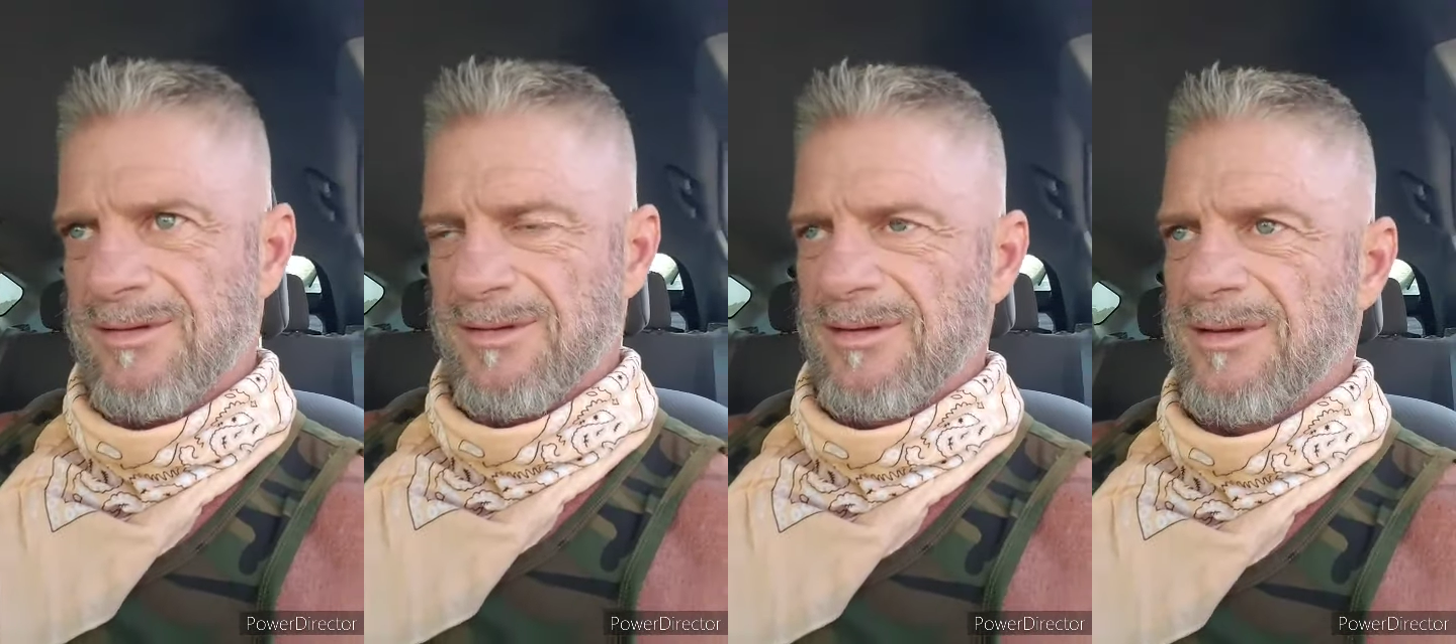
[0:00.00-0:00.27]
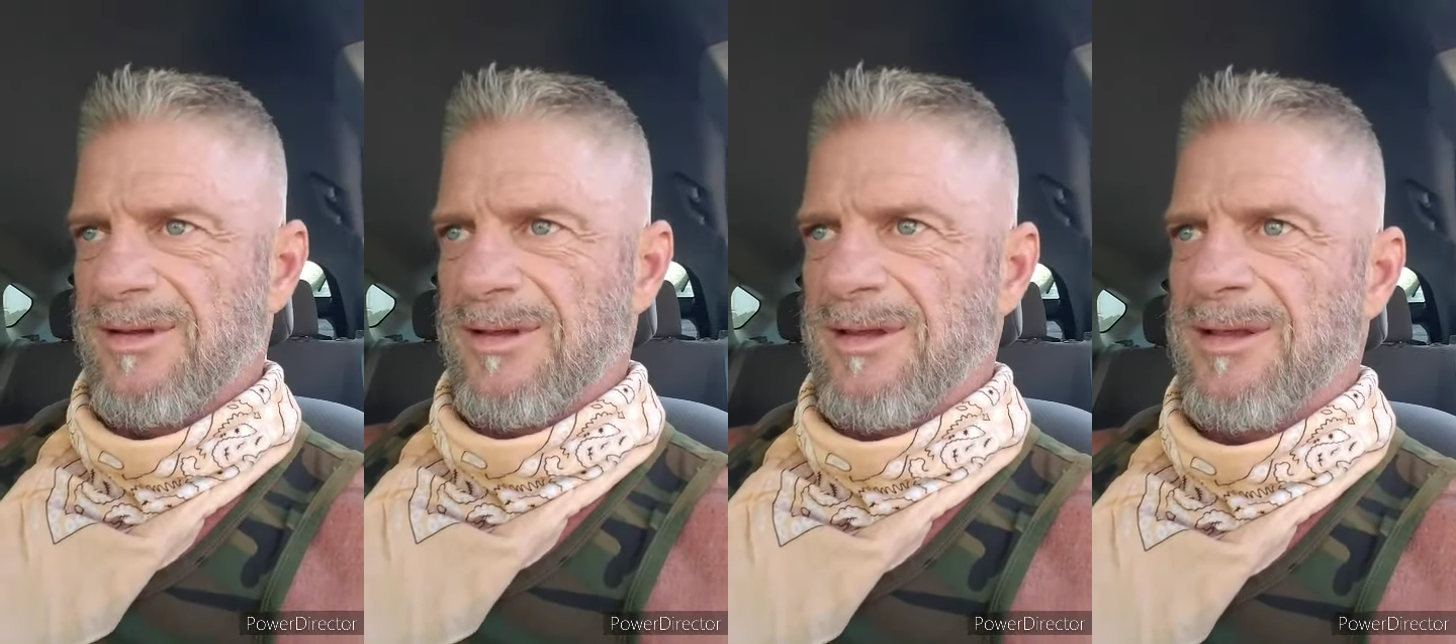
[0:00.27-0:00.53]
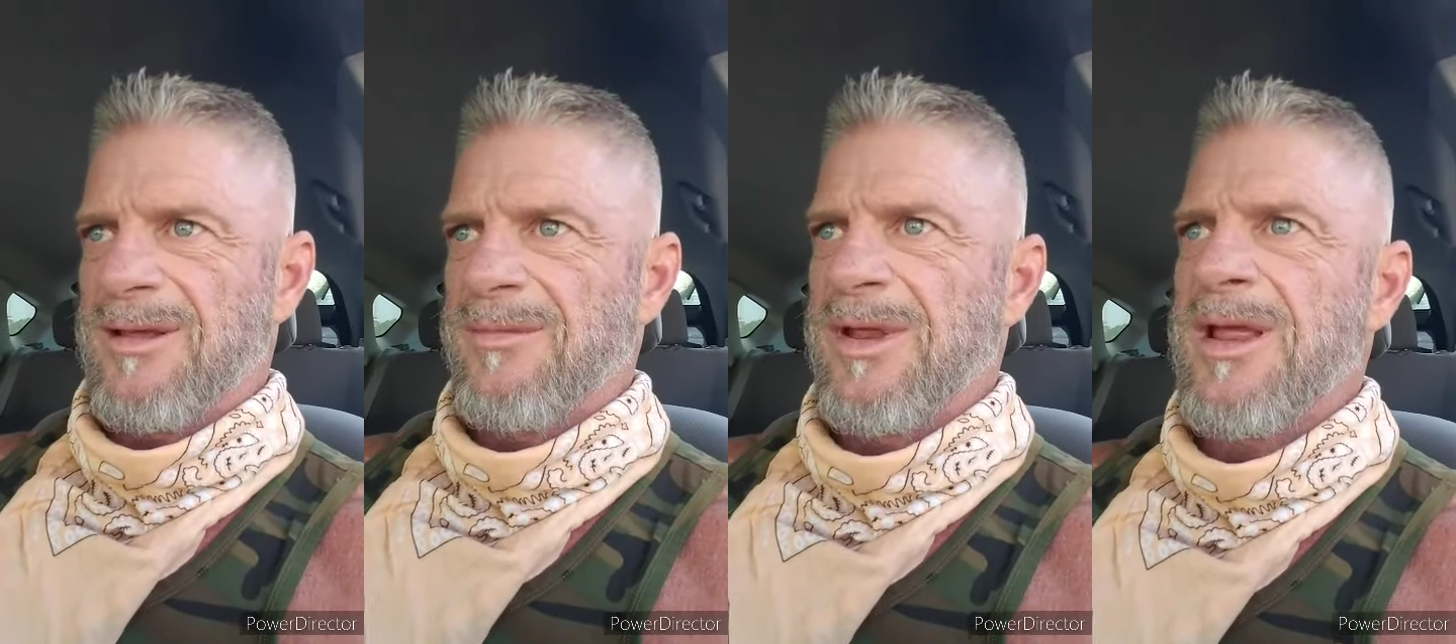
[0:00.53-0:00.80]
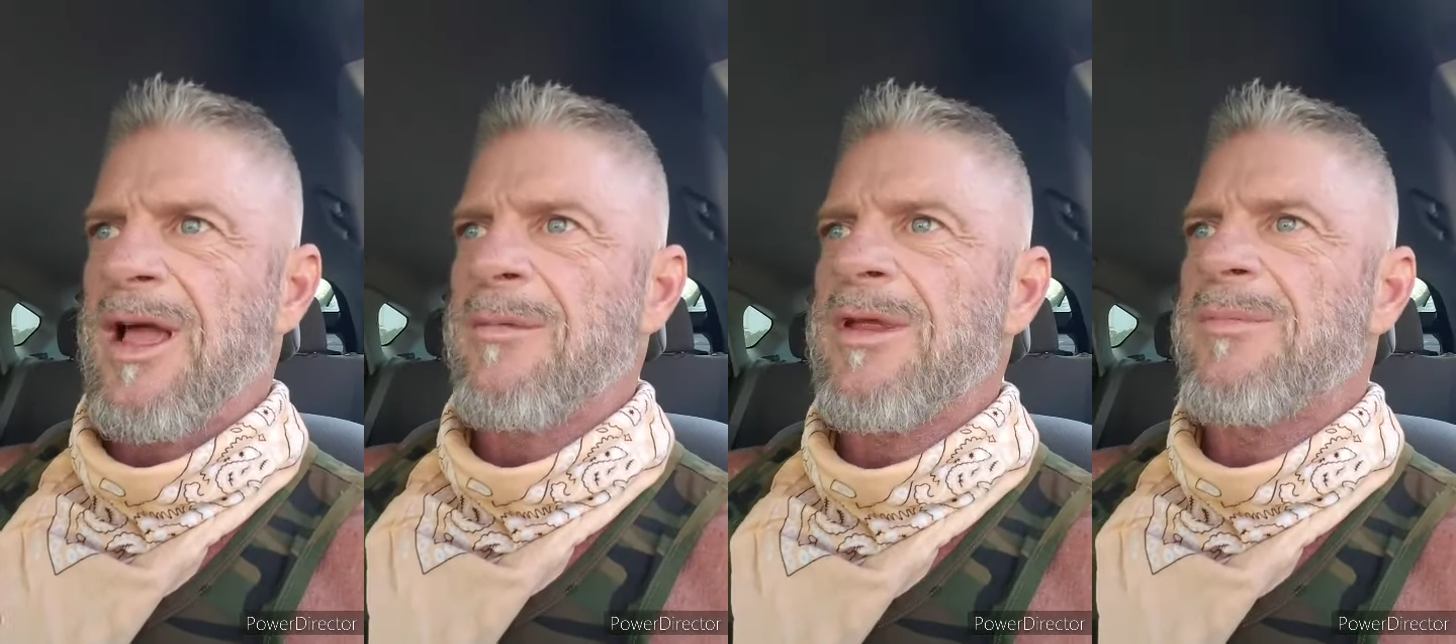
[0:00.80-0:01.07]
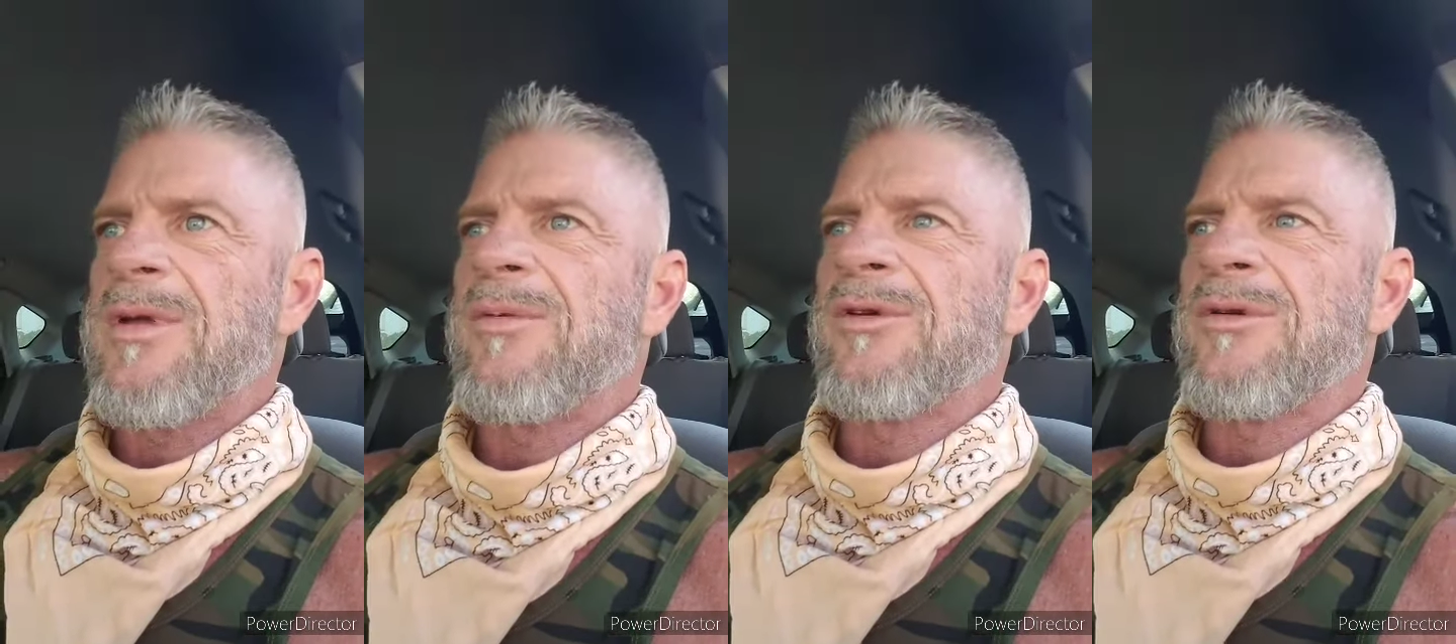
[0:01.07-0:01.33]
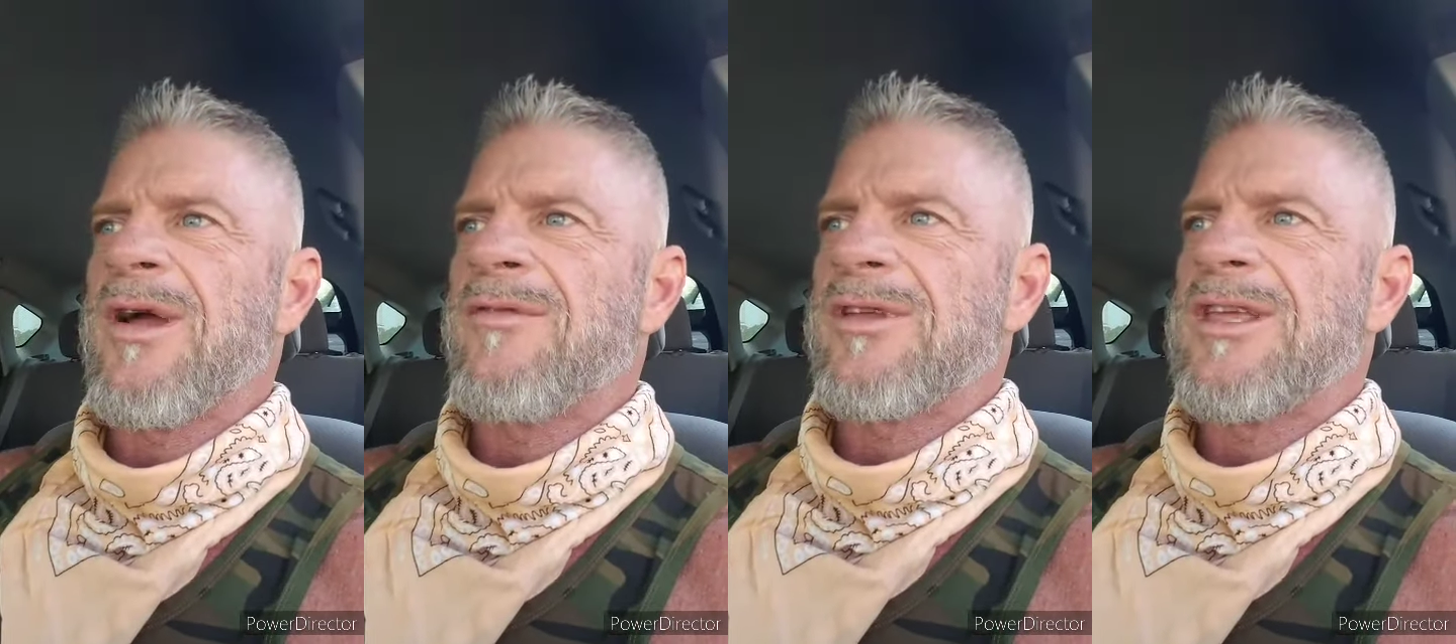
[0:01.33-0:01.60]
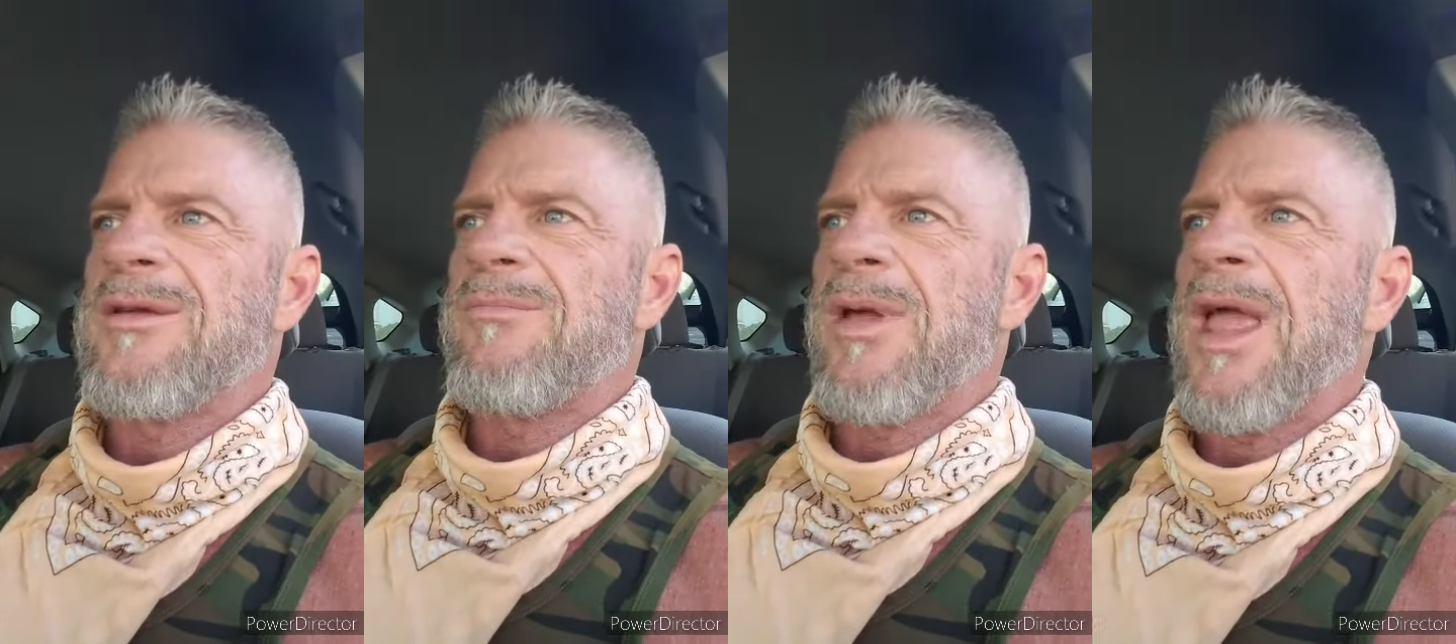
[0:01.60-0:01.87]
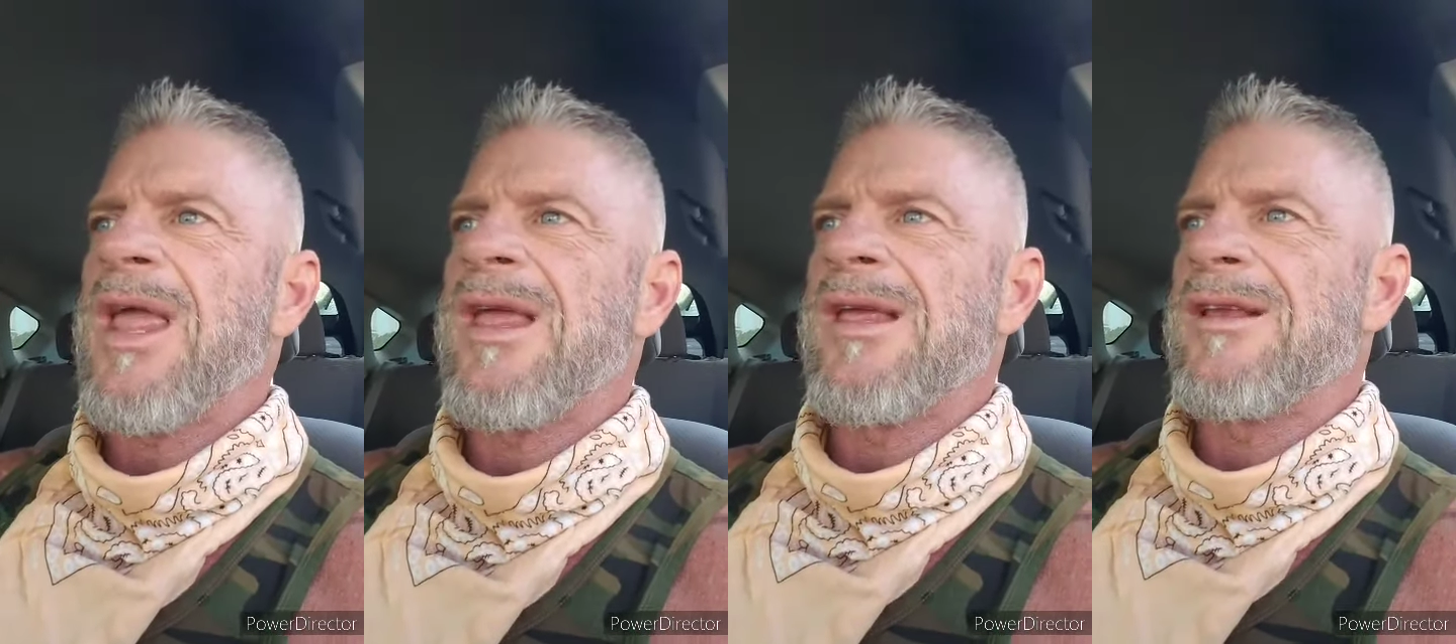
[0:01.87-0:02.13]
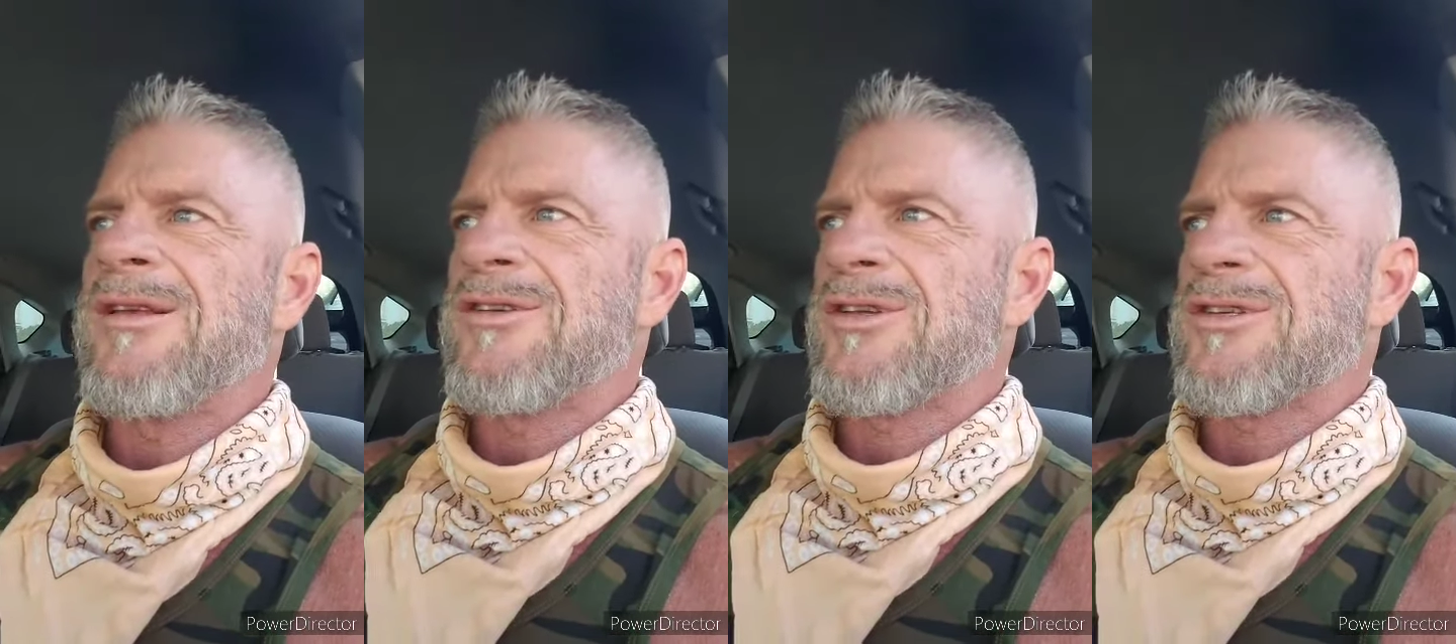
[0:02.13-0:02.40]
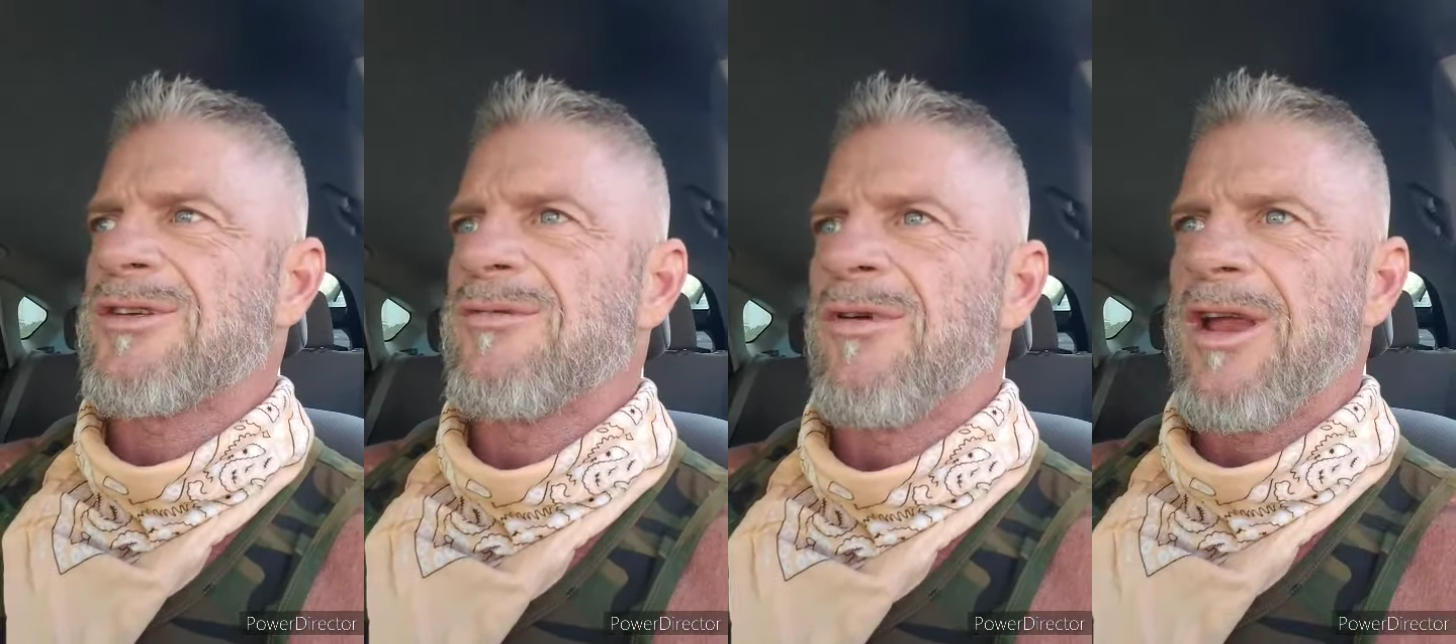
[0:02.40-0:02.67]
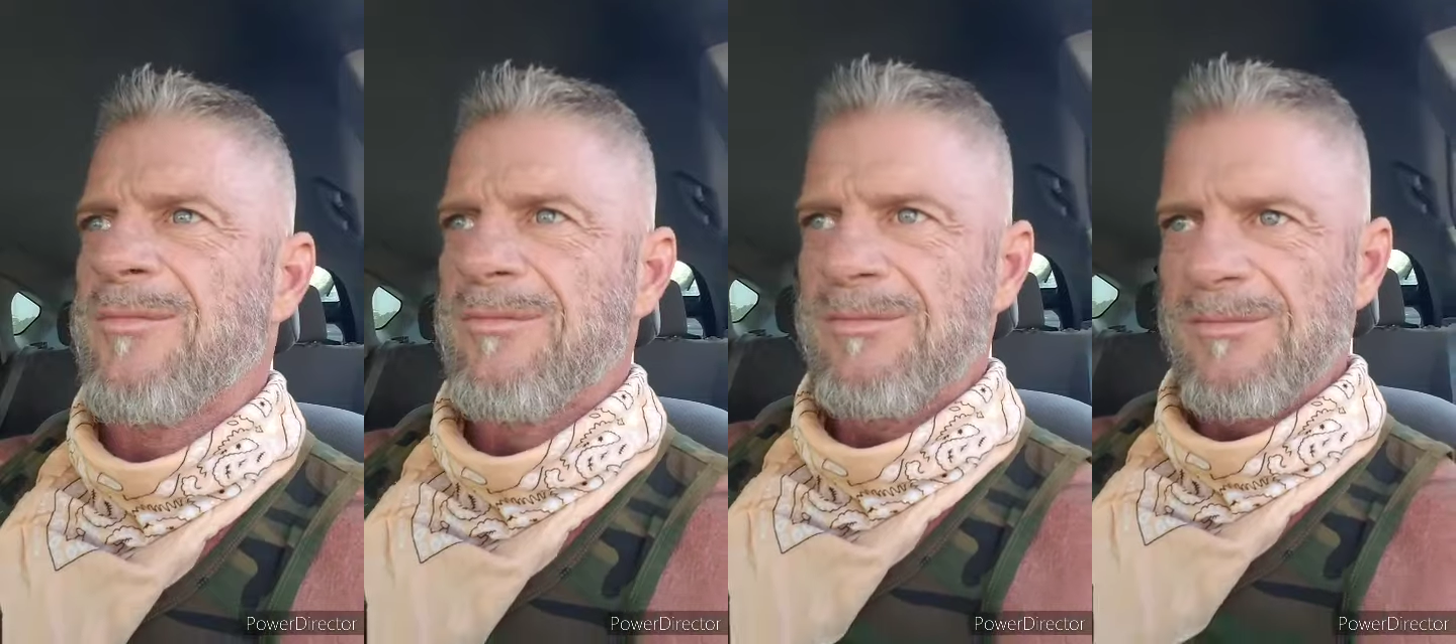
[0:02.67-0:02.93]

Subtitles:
I mean, how many people do I have to keep paying just to write